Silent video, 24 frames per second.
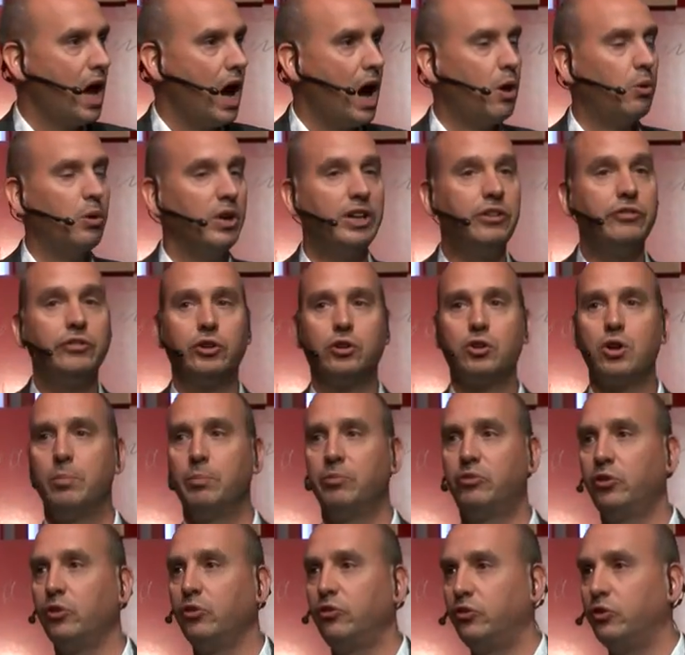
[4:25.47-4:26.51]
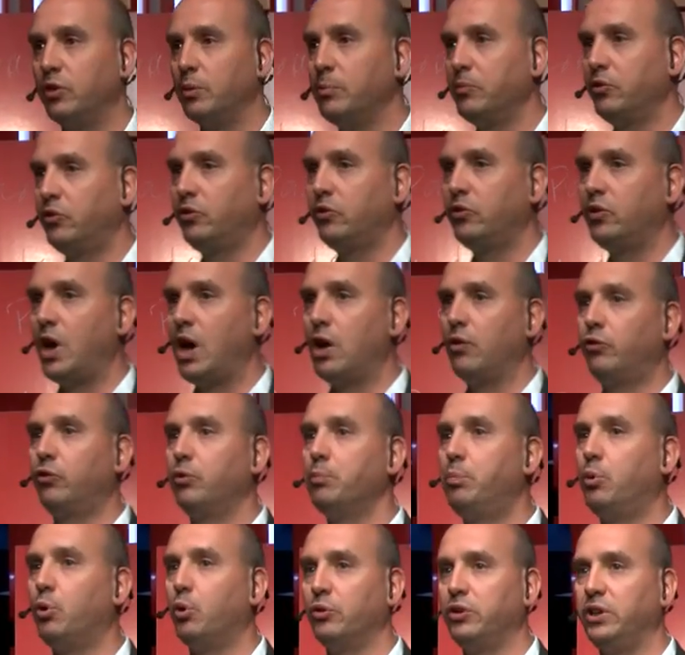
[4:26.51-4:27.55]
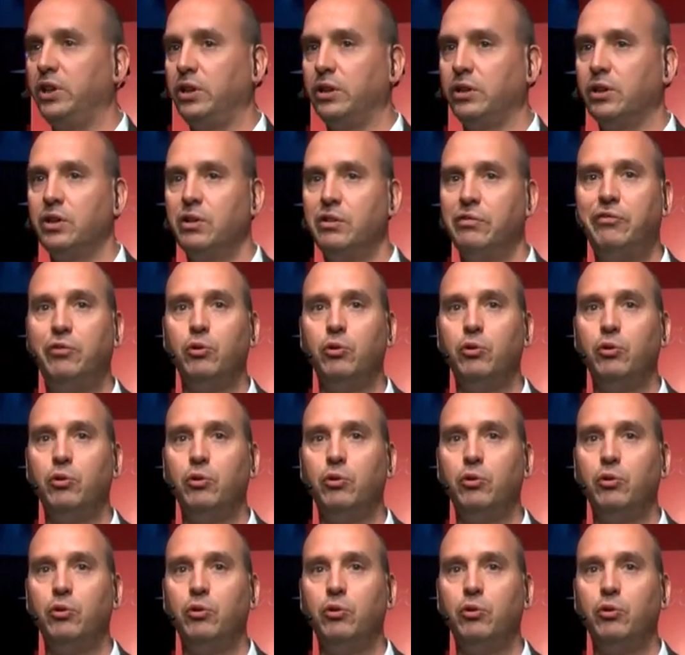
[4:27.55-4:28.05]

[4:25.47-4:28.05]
our intercom systems are supporting